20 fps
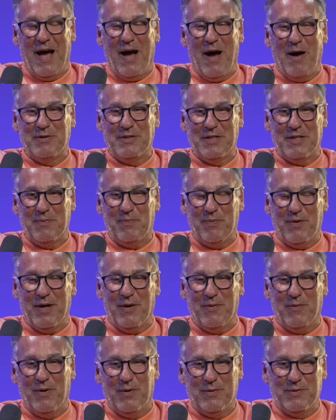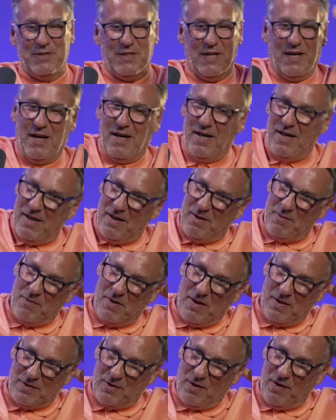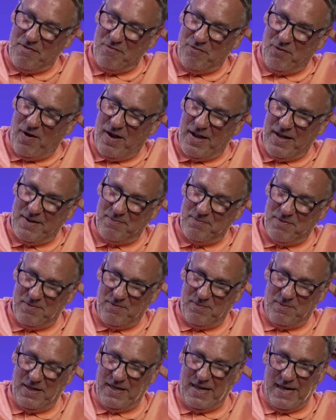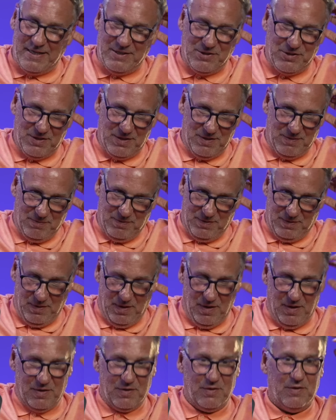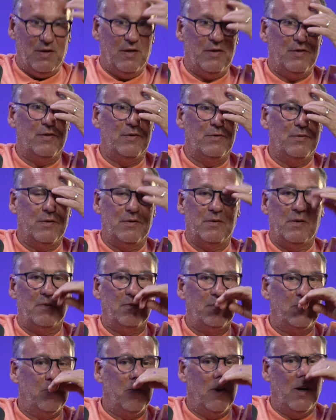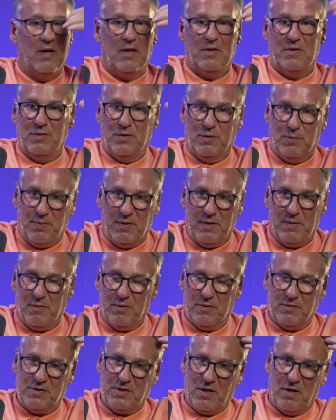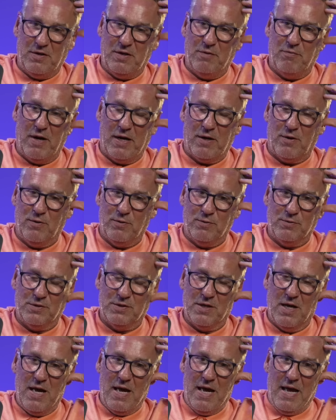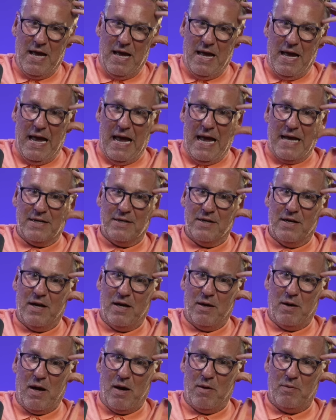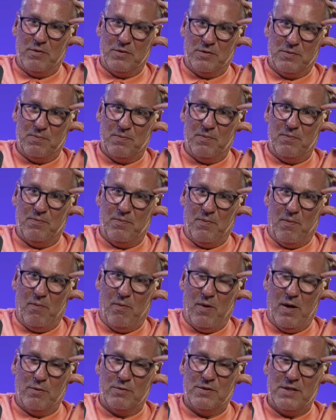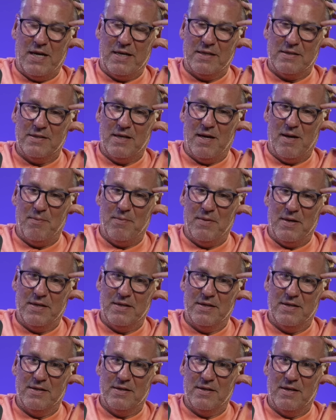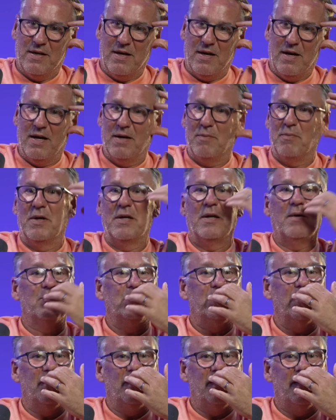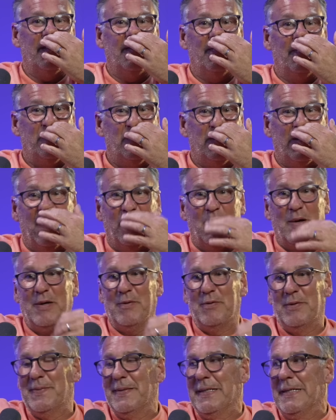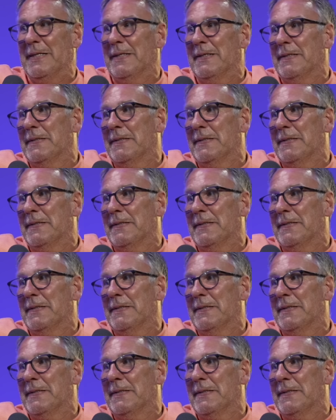I was at the Brit Awards. Got invited. My agent knew people at Sony Records, and I was well tanked up. And I went up to her and said, "Would you go out with me?"